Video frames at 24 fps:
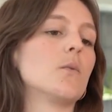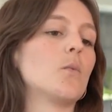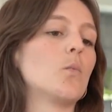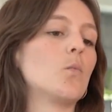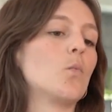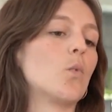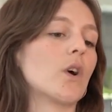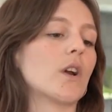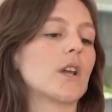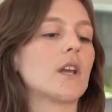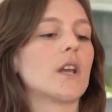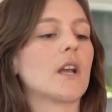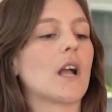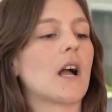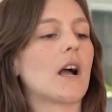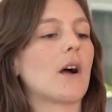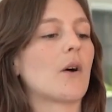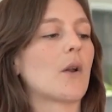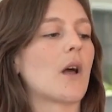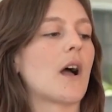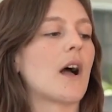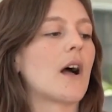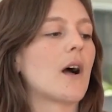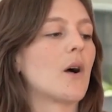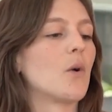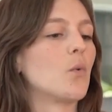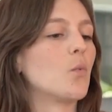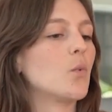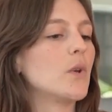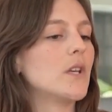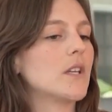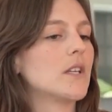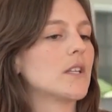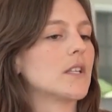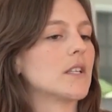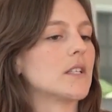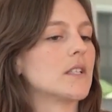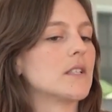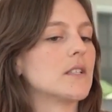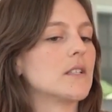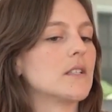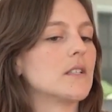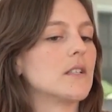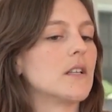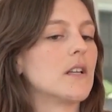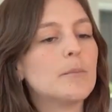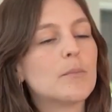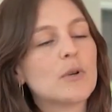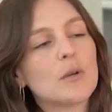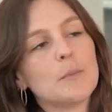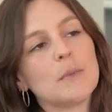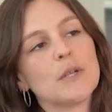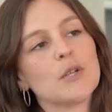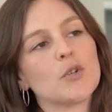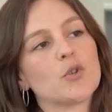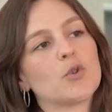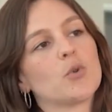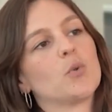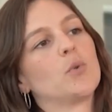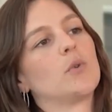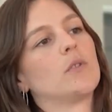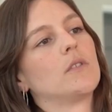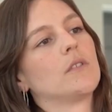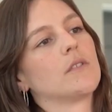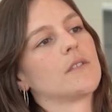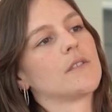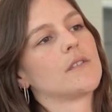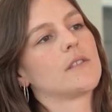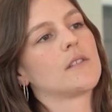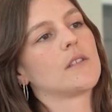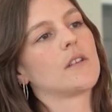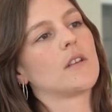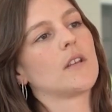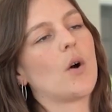working out how we can implement tools